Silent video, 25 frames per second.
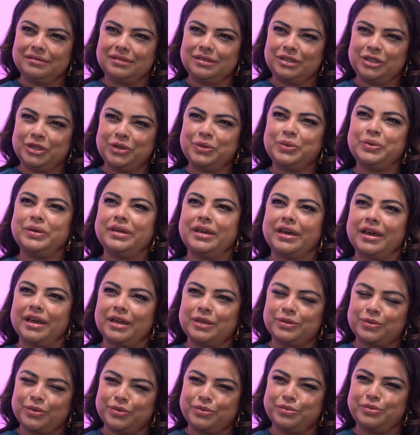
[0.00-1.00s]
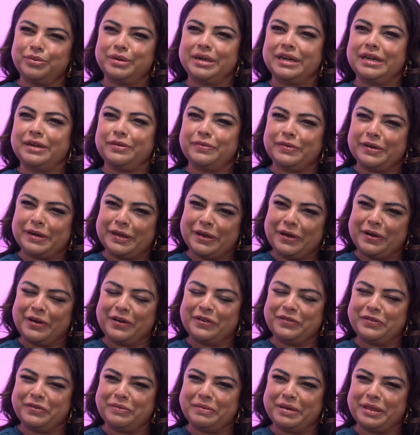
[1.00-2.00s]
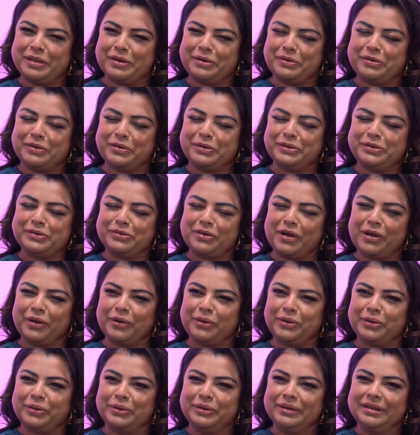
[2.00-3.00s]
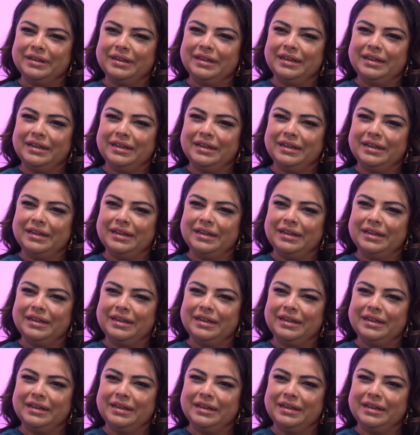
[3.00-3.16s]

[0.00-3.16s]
two years were really, really hard for me. They were all struggle.